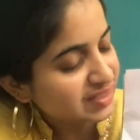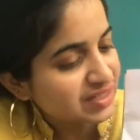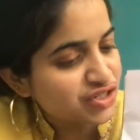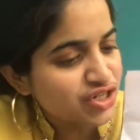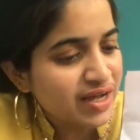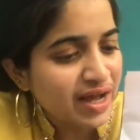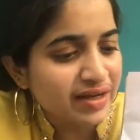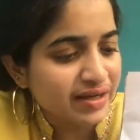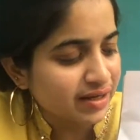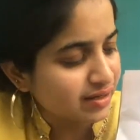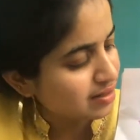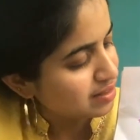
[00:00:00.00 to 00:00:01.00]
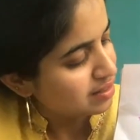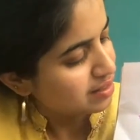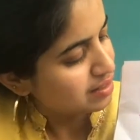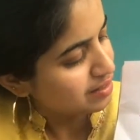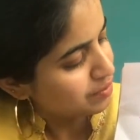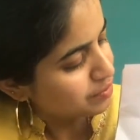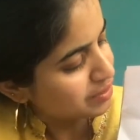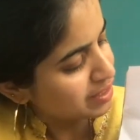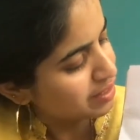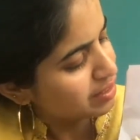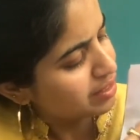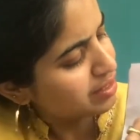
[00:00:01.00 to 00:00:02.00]
Triangle.
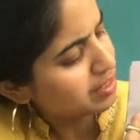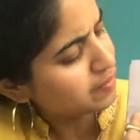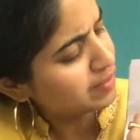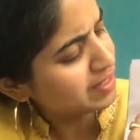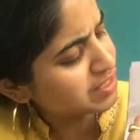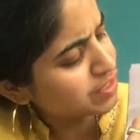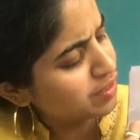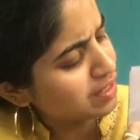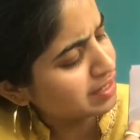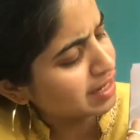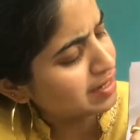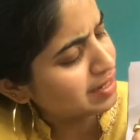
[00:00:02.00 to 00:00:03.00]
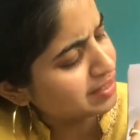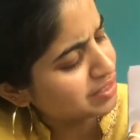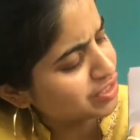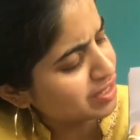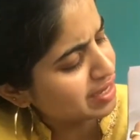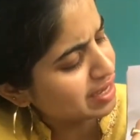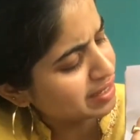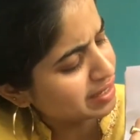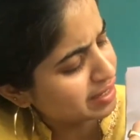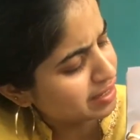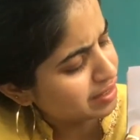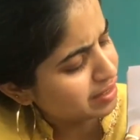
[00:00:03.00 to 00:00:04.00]
Okay. Now, let's all color the
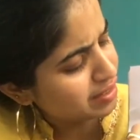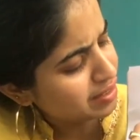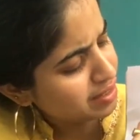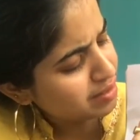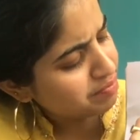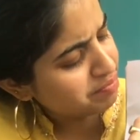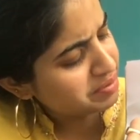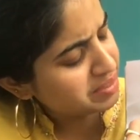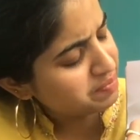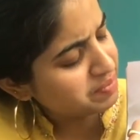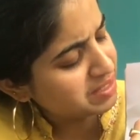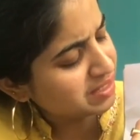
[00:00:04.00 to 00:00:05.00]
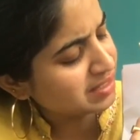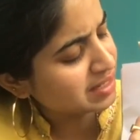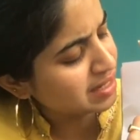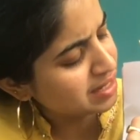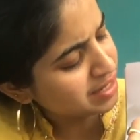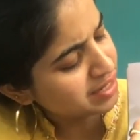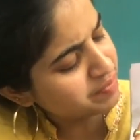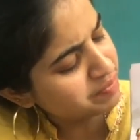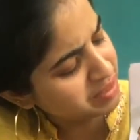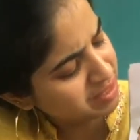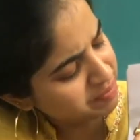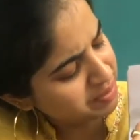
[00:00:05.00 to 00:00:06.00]
triangle. Purple color,
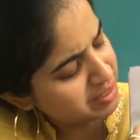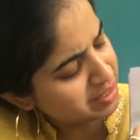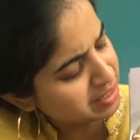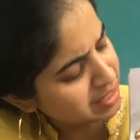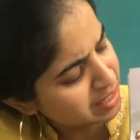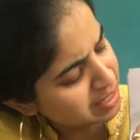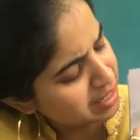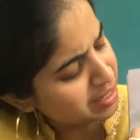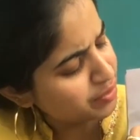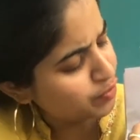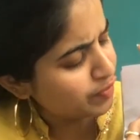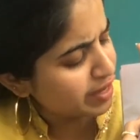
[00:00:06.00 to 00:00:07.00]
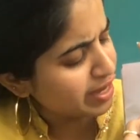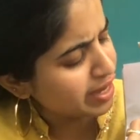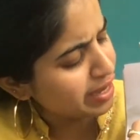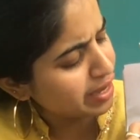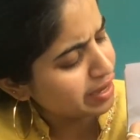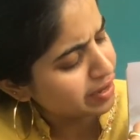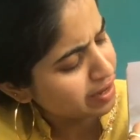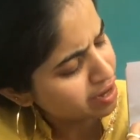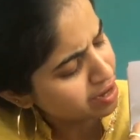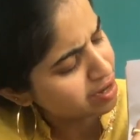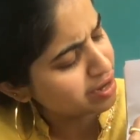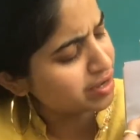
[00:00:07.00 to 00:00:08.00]
where
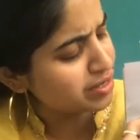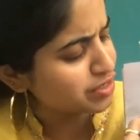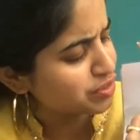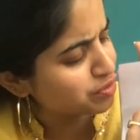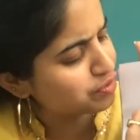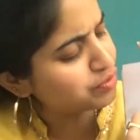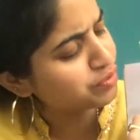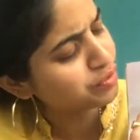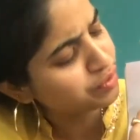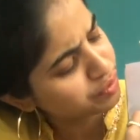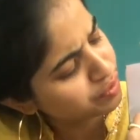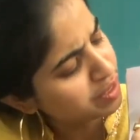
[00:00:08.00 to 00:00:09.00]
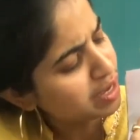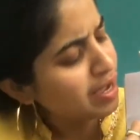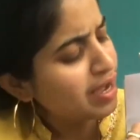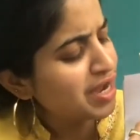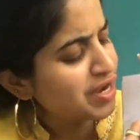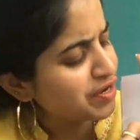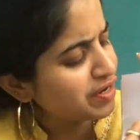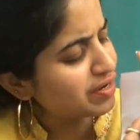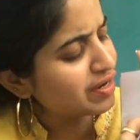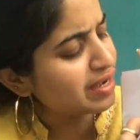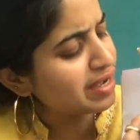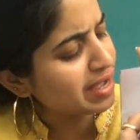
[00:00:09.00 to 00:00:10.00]
are you? Here
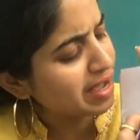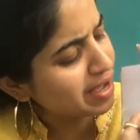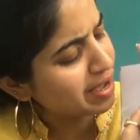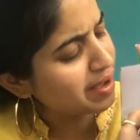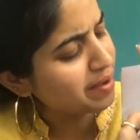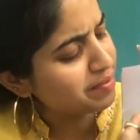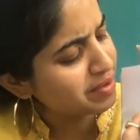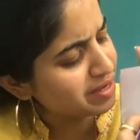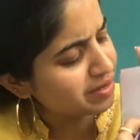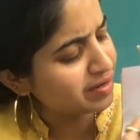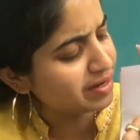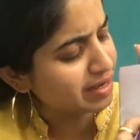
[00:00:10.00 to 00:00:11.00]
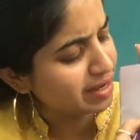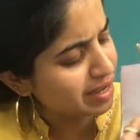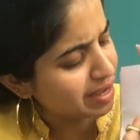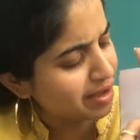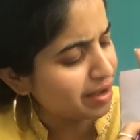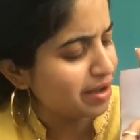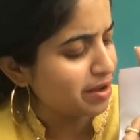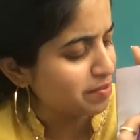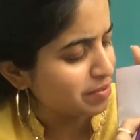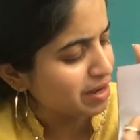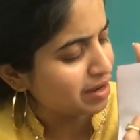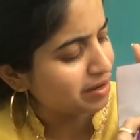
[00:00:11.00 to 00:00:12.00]
I am,
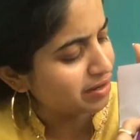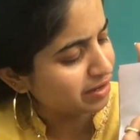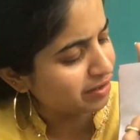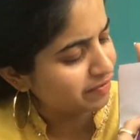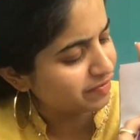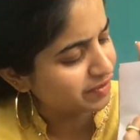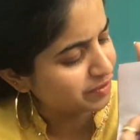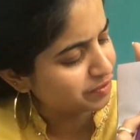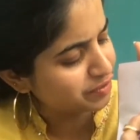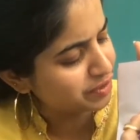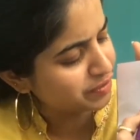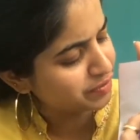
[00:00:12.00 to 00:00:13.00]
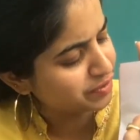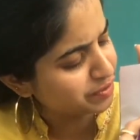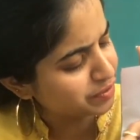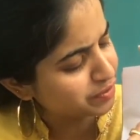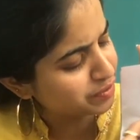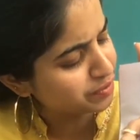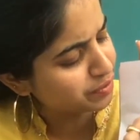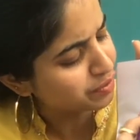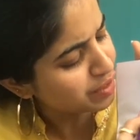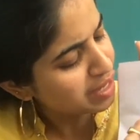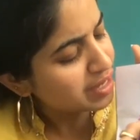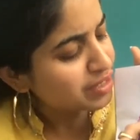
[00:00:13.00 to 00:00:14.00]
how do you do?
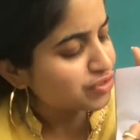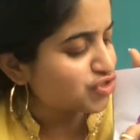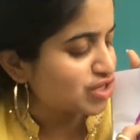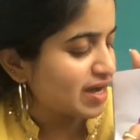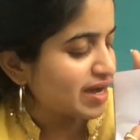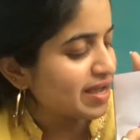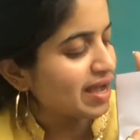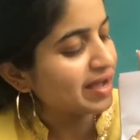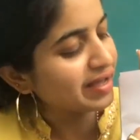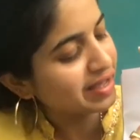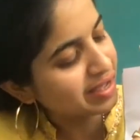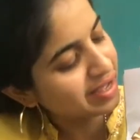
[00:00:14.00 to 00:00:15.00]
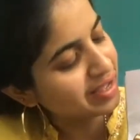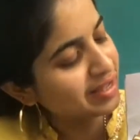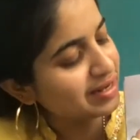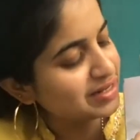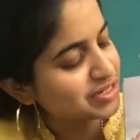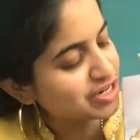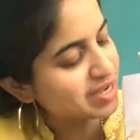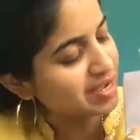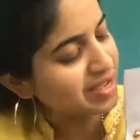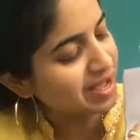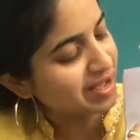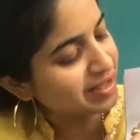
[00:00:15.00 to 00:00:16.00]
Triangle,
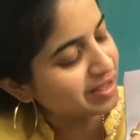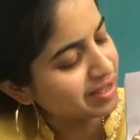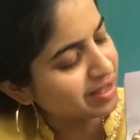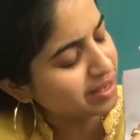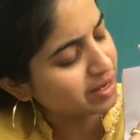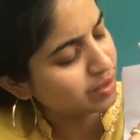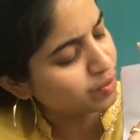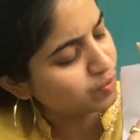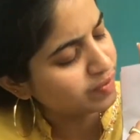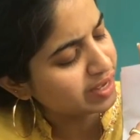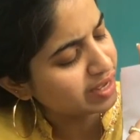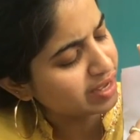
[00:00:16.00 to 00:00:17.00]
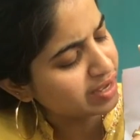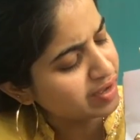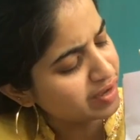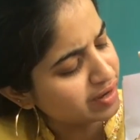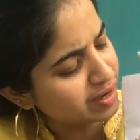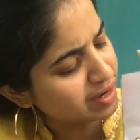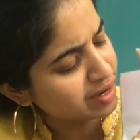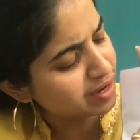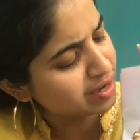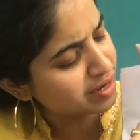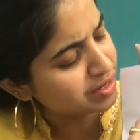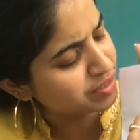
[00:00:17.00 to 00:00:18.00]
triangle, where
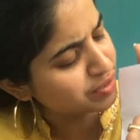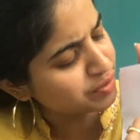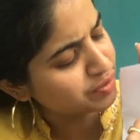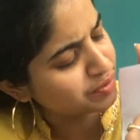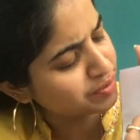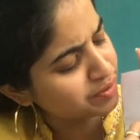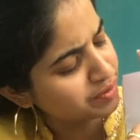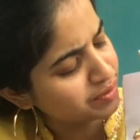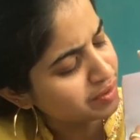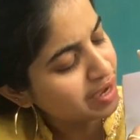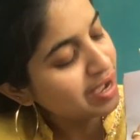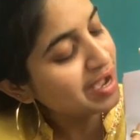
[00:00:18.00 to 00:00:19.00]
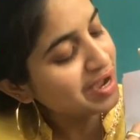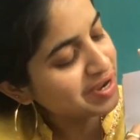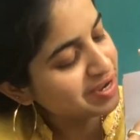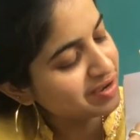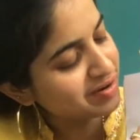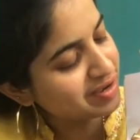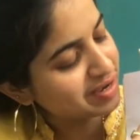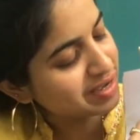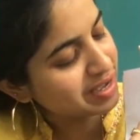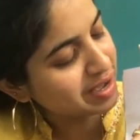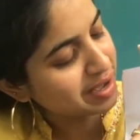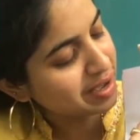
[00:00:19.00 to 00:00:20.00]
are you? Here I
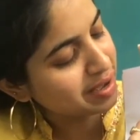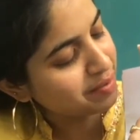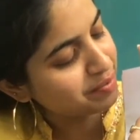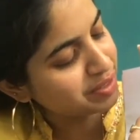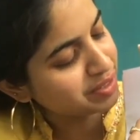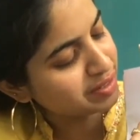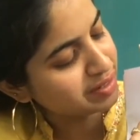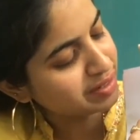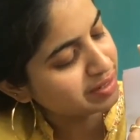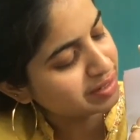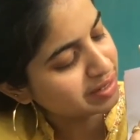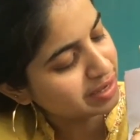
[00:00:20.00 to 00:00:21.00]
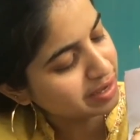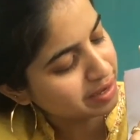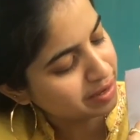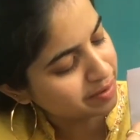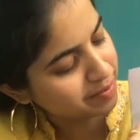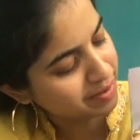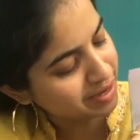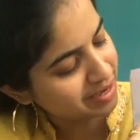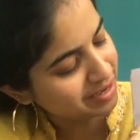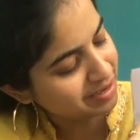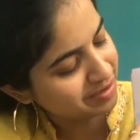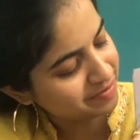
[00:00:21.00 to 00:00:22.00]
am,
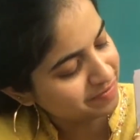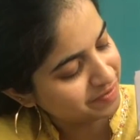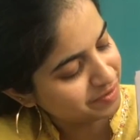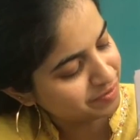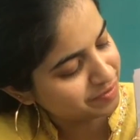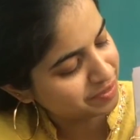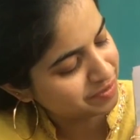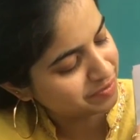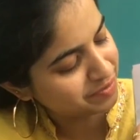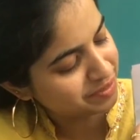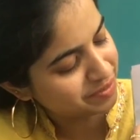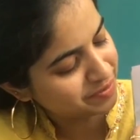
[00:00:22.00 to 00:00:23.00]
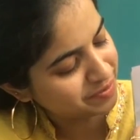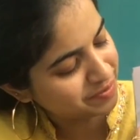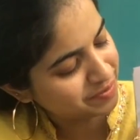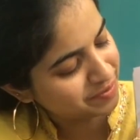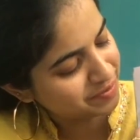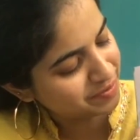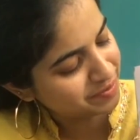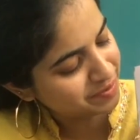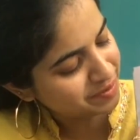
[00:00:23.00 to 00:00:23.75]
how do you do?